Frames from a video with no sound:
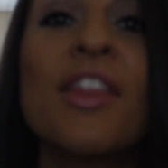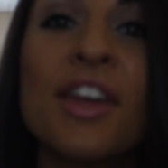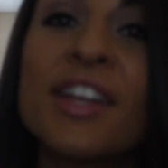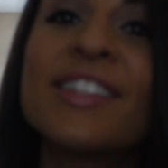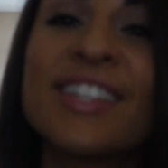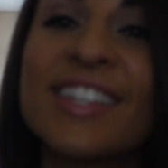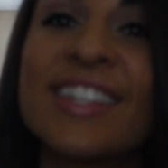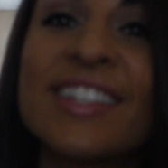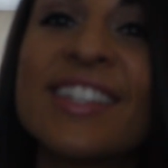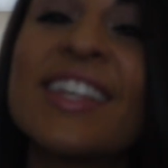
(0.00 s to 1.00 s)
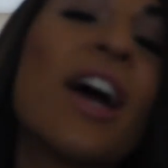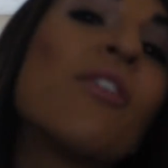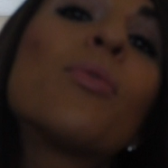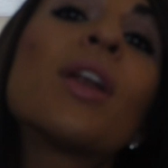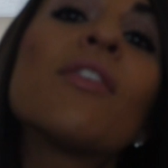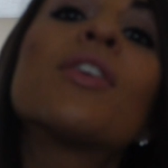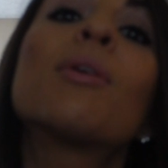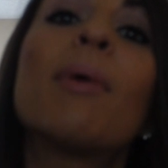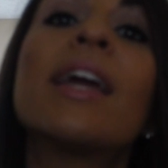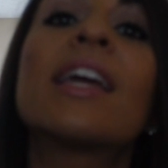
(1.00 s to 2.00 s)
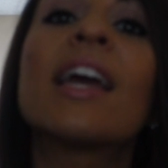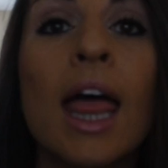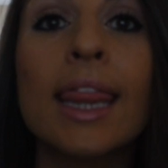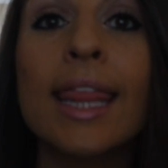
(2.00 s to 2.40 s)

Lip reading: the consistency of whatever you're making.